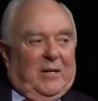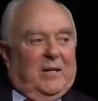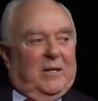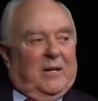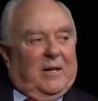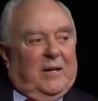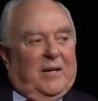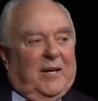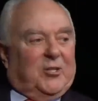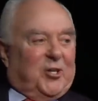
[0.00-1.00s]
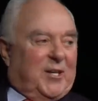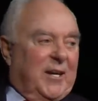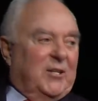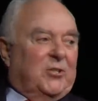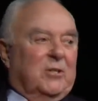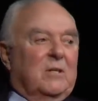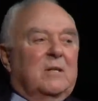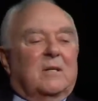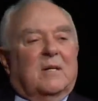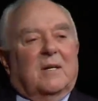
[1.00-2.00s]
In, uh, in education,
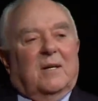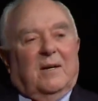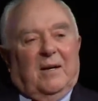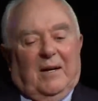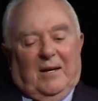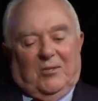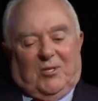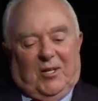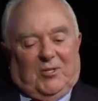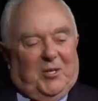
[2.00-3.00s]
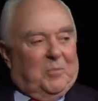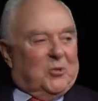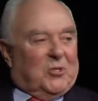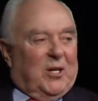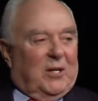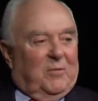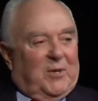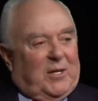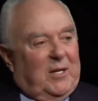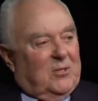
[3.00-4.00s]
60% uh, of
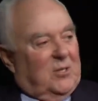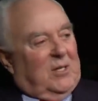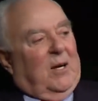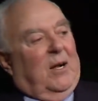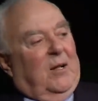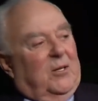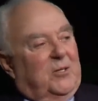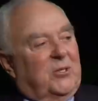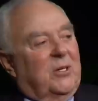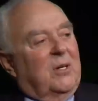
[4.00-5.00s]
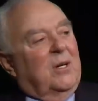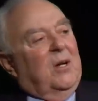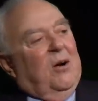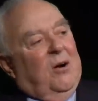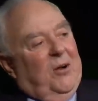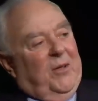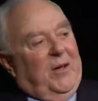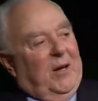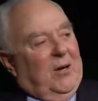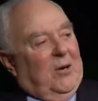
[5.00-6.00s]
the kids in college are
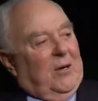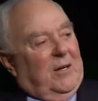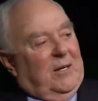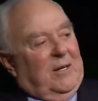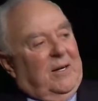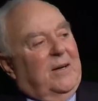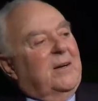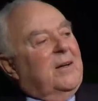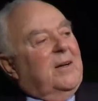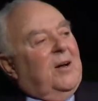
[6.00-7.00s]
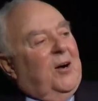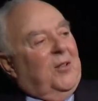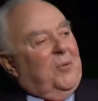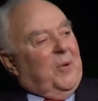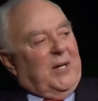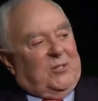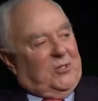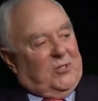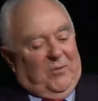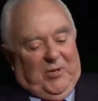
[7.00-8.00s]
there uh, on the
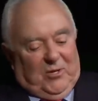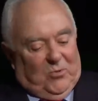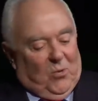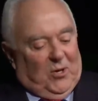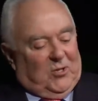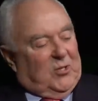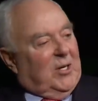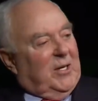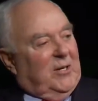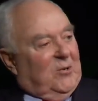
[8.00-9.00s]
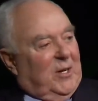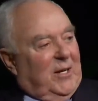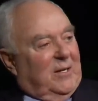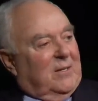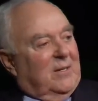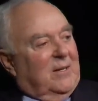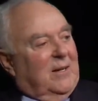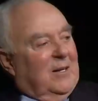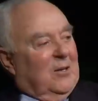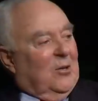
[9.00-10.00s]
basis of his work study grant
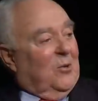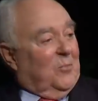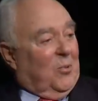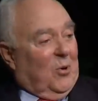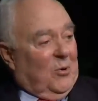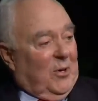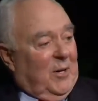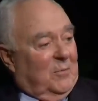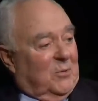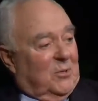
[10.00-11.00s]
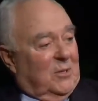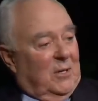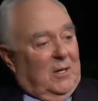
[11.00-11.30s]
and loan programs.